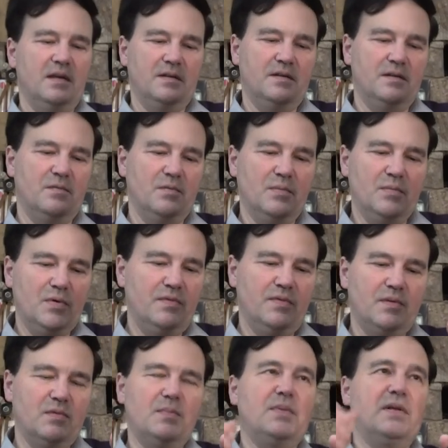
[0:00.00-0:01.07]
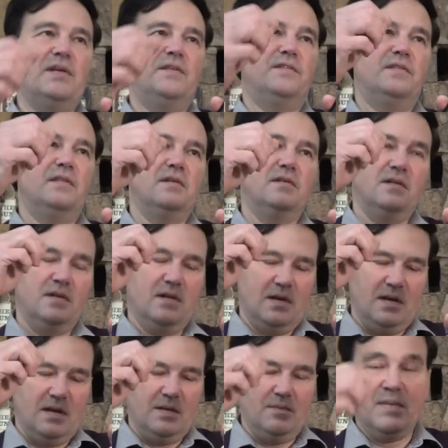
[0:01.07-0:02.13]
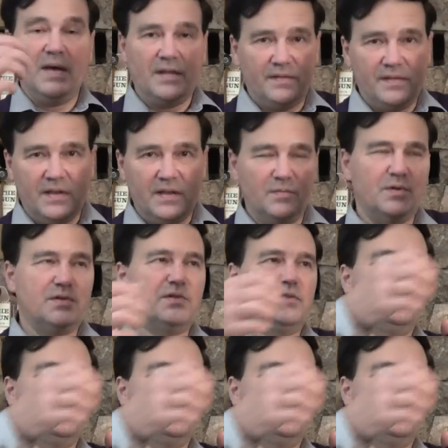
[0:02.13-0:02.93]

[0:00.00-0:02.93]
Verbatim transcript: to remove and replace the magazine, which